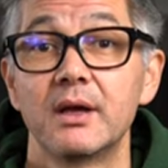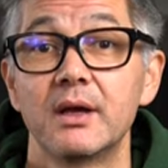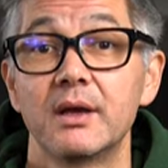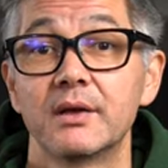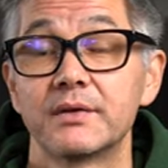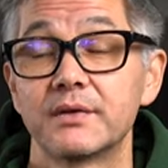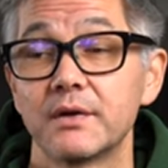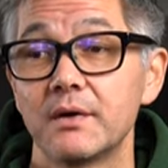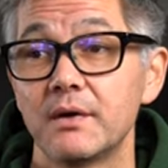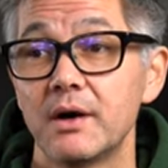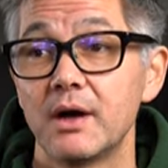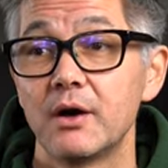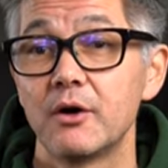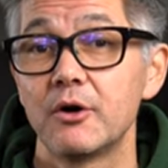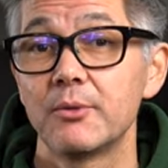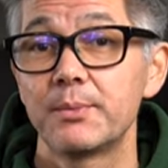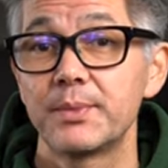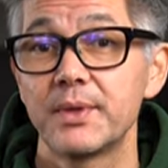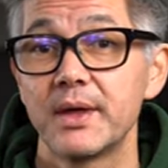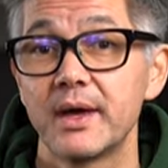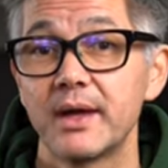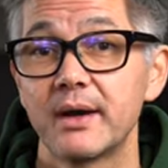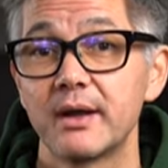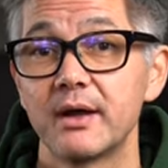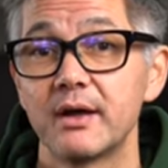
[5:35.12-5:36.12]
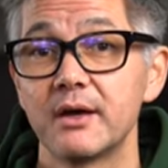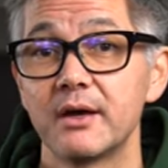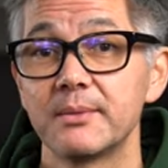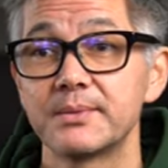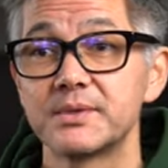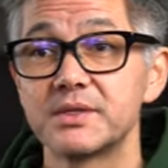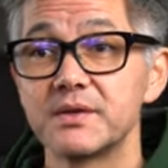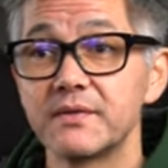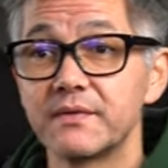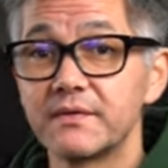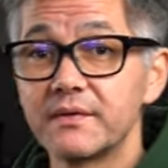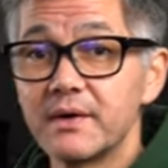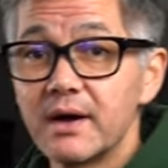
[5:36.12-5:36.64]
So I hope that
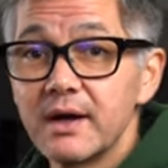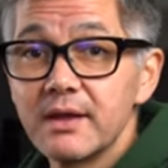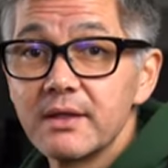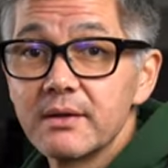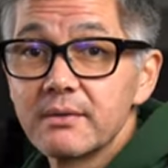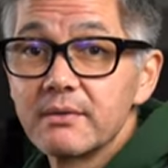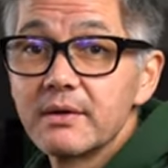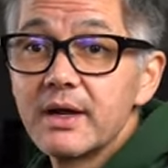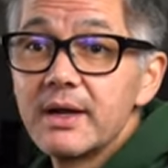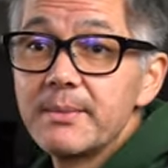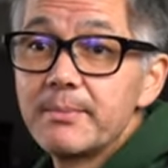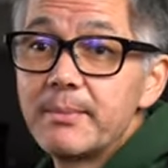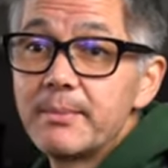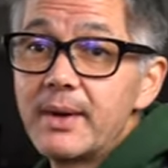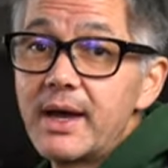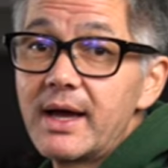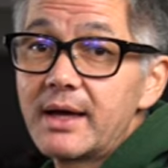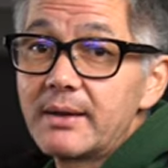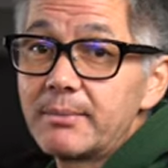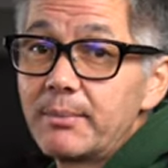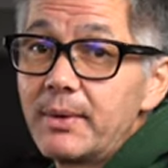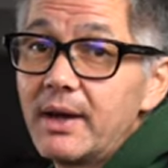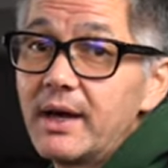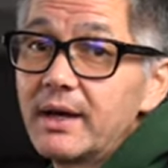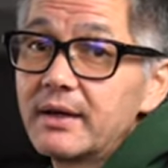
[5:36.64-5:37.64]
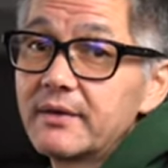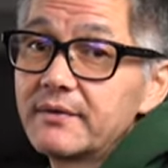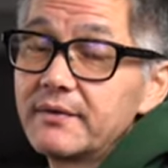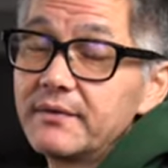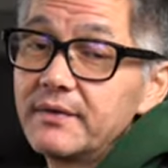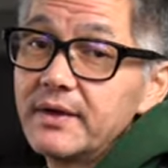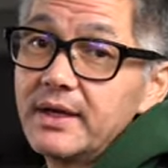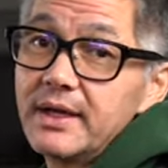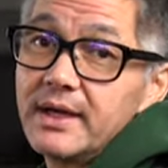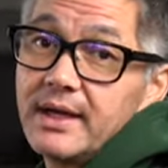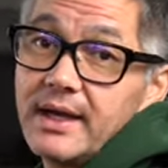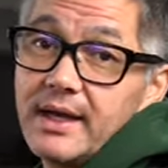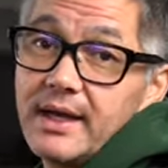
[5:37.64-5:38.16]
helps you find the right backpack
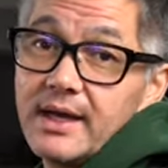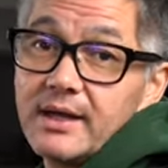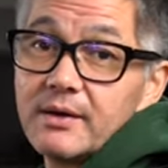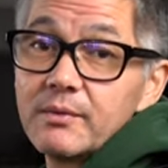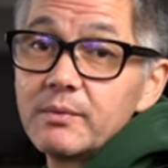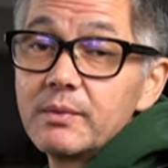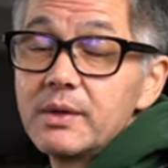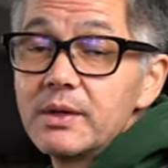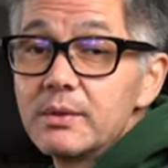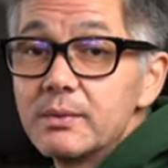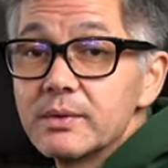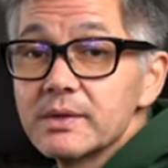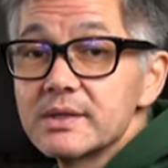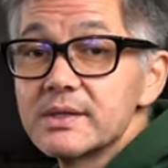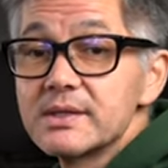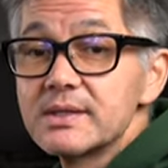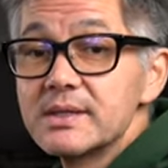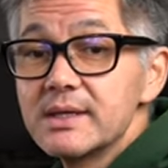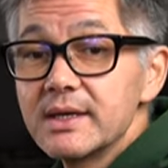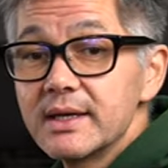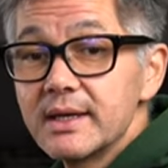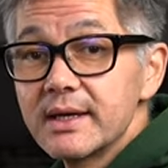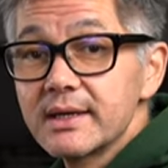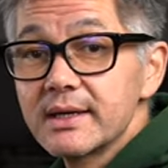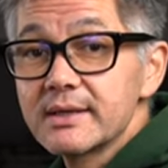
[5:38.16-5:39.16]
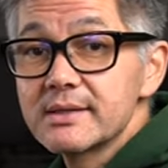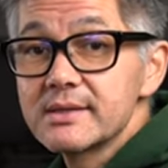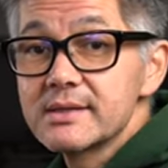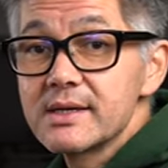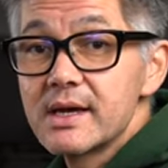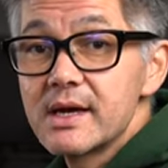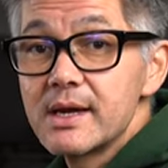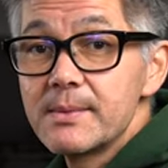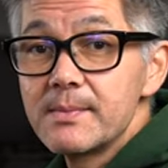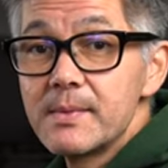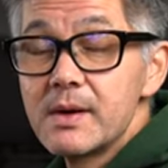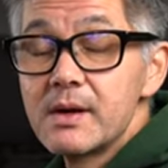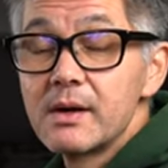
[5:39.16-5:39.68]
fit, and we will see you next
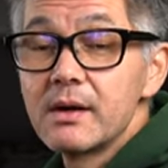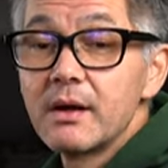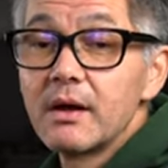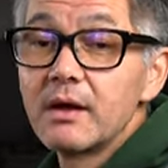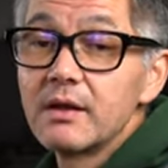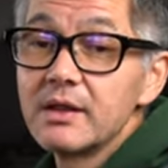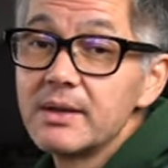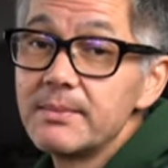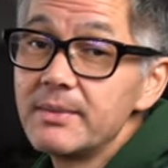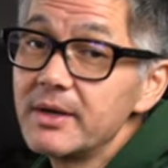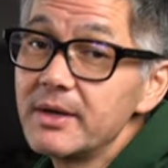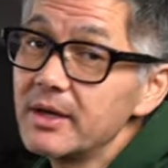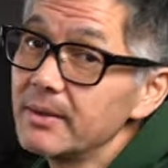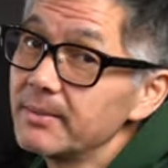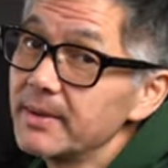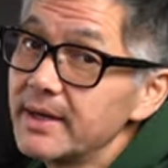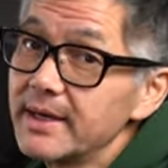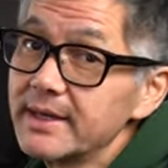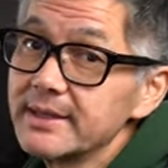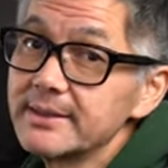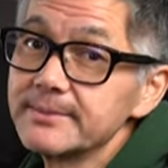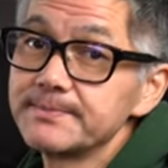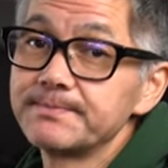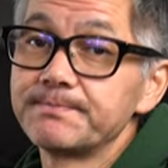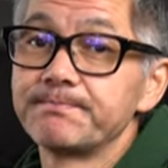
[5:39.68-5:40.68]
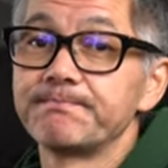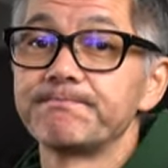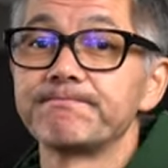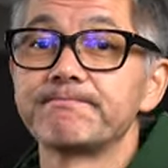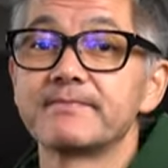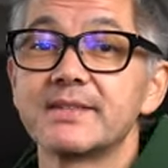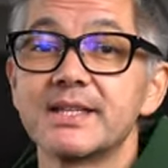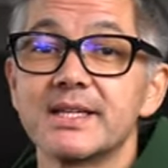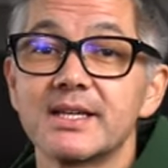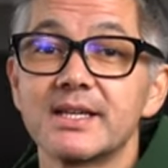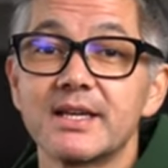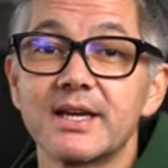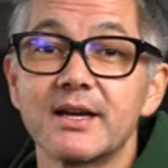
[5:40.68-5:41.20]
time on the mailbag.
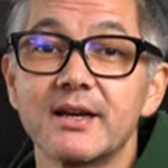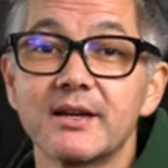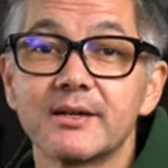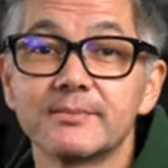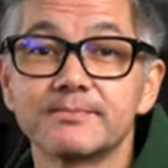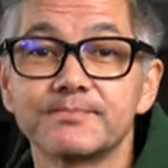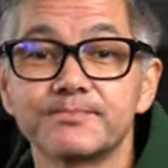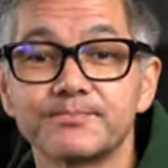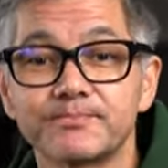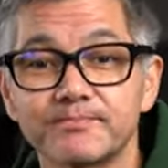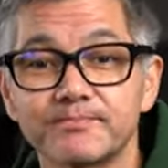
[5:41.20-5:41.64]
Take care.